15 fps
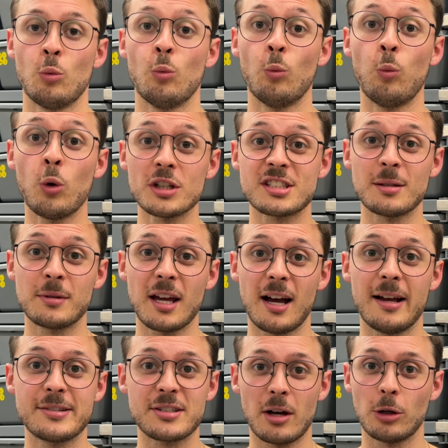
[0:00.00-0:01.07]
What's up
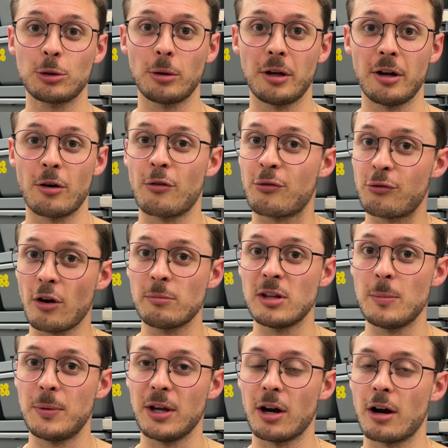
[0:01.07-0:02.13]
guys, Anton here from
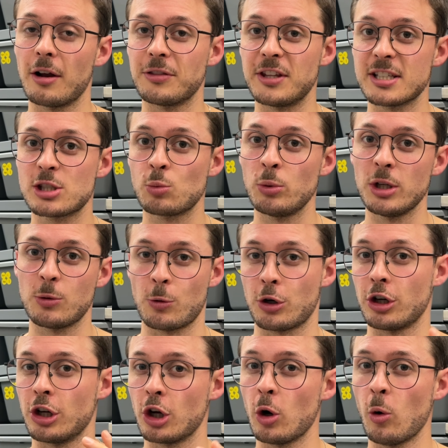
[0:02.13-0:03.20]
DPR. This week we're going
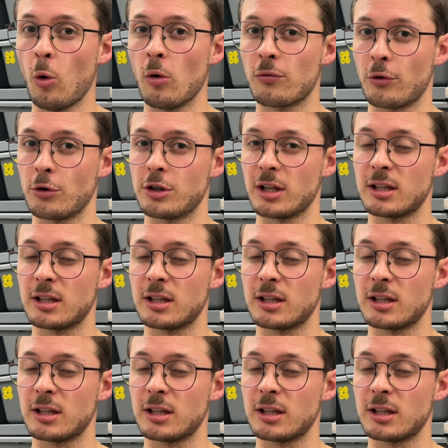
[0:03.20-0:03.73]
to go over the